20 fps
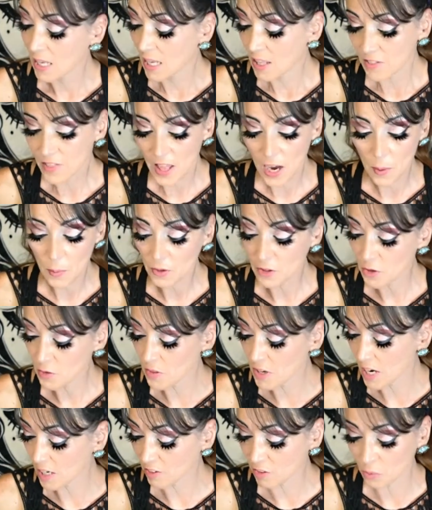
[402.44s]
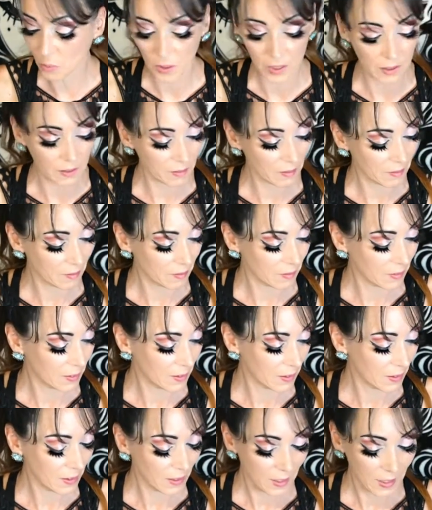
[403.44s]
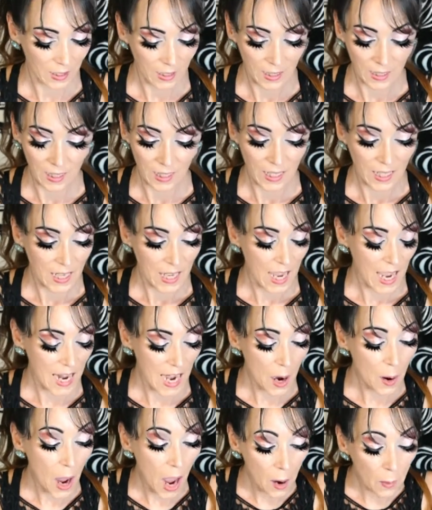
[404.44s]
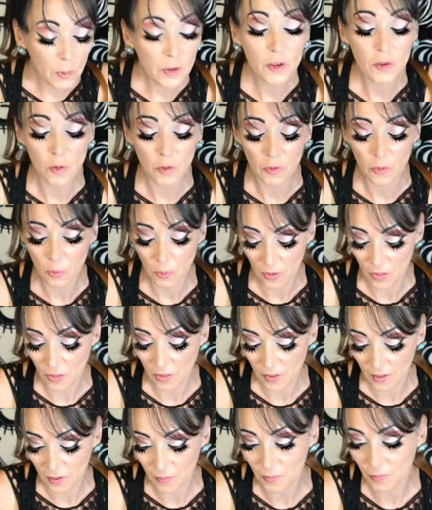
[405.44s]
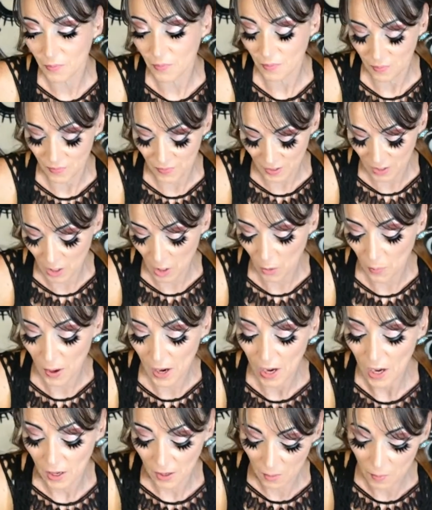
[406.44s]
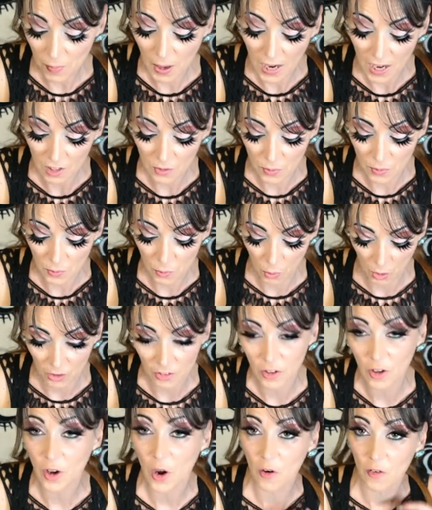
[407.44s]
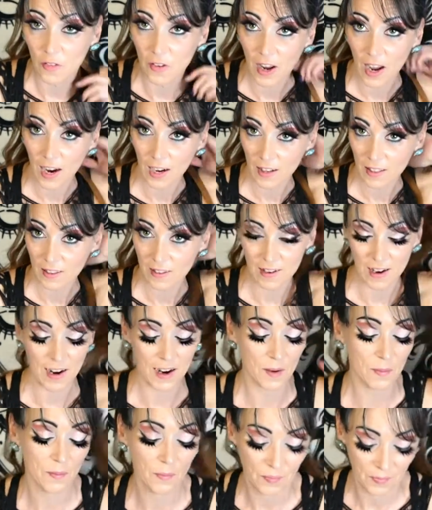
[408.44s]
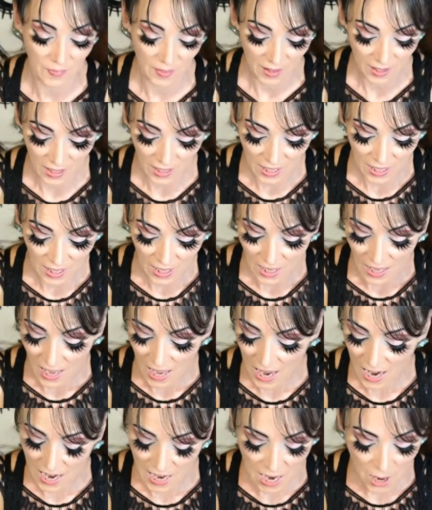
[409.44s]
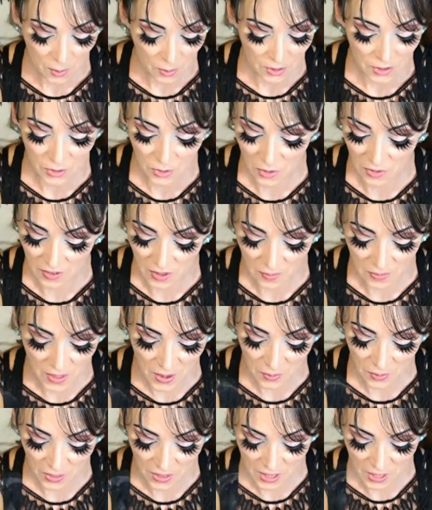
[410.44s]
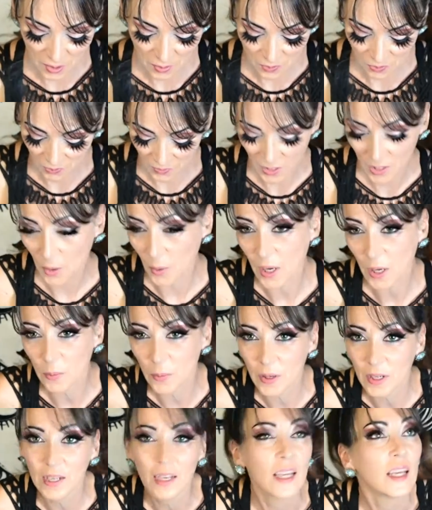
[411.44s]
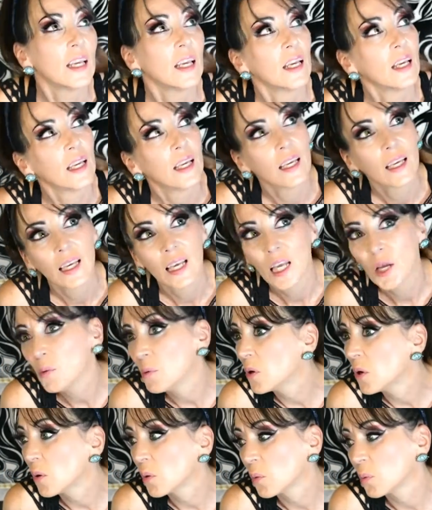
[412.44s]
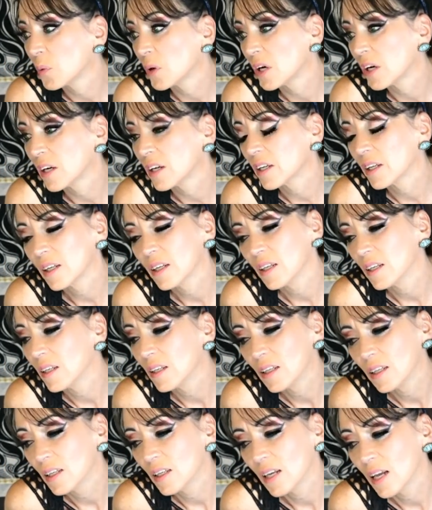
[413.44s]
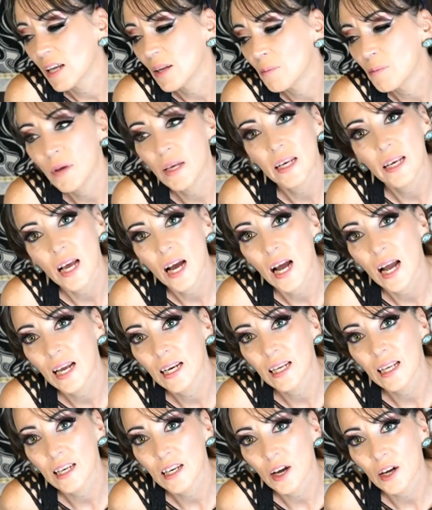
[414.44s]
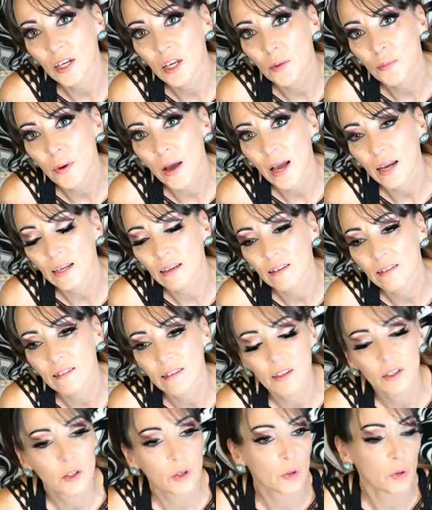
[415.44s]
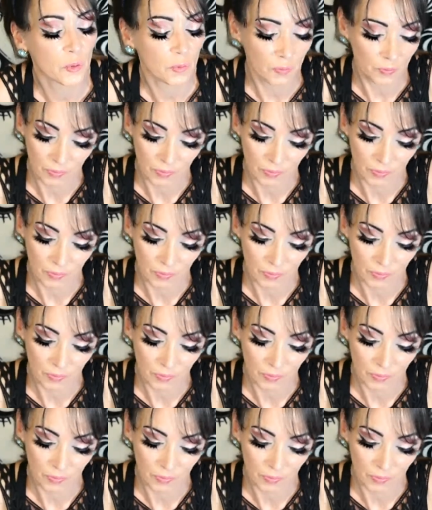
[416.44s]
Then I would do the next one. And I would do this with, you know, my husband worked overnight at the time, and I would do the same thing with him. You know, he would go to work at midnight and not get back until